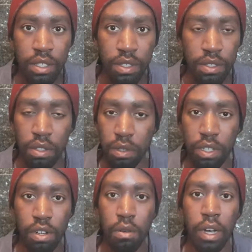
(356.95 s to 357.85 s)
So you
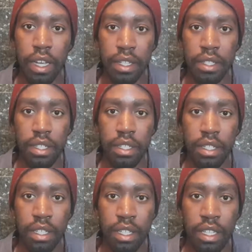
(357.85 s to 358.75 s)
know what?
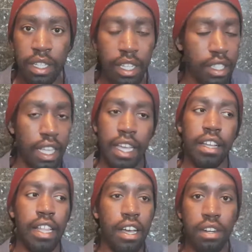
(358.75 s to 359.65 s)
Get the
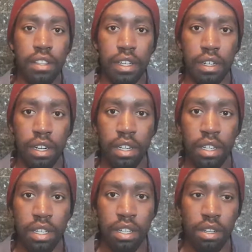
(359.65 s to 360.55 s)
hell out of
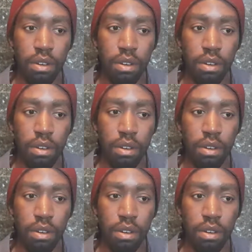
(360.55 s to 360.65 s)
there.